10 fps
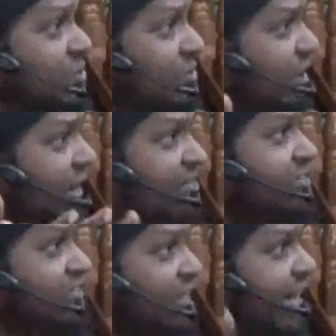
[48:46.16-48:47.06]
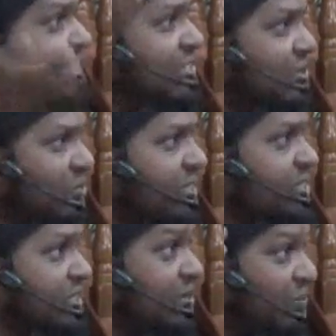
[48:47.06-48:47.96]
You don't have the right to
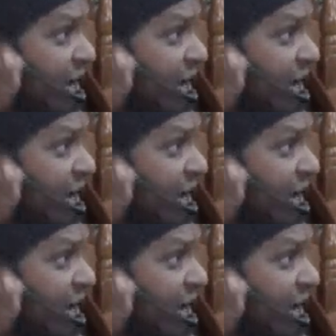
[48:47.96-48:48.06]
question